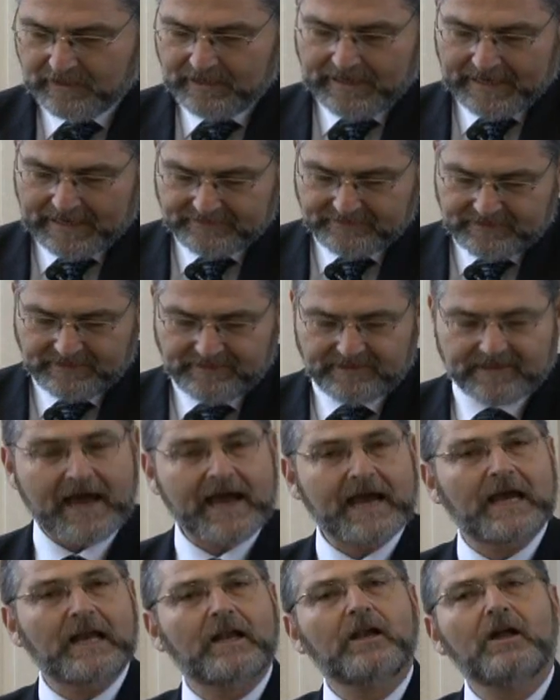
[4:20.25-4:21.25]
and
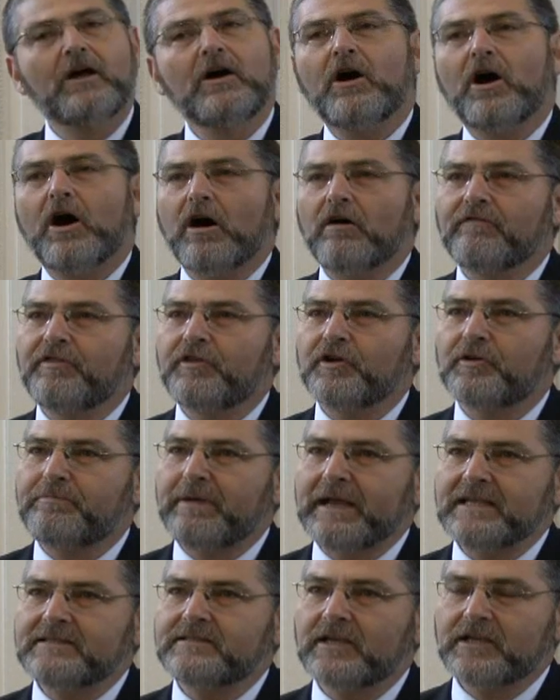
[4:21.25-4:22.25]
denial of their
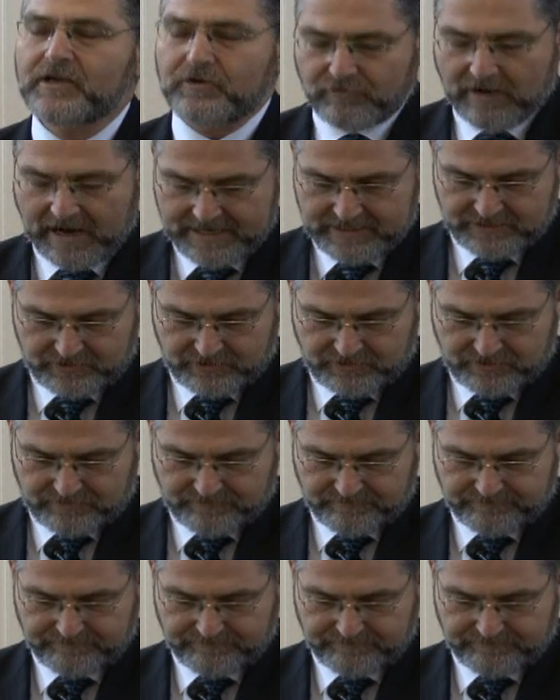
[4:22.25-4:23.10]
basic rights.